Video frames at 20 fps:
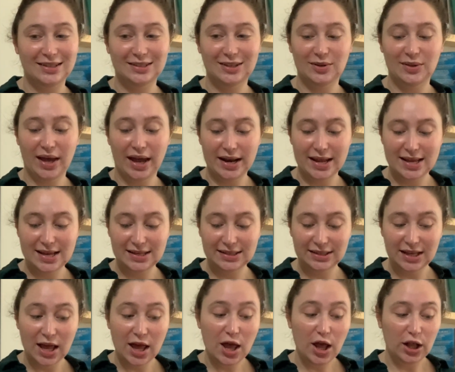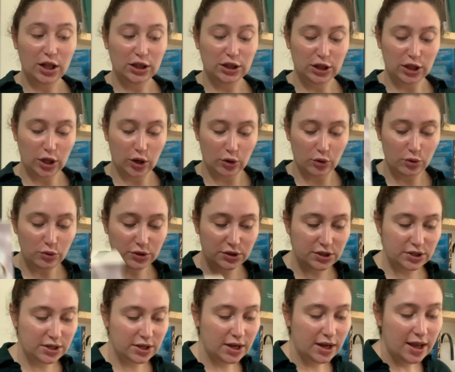So that is
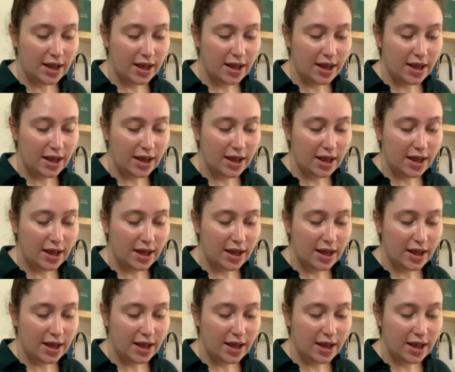Lote.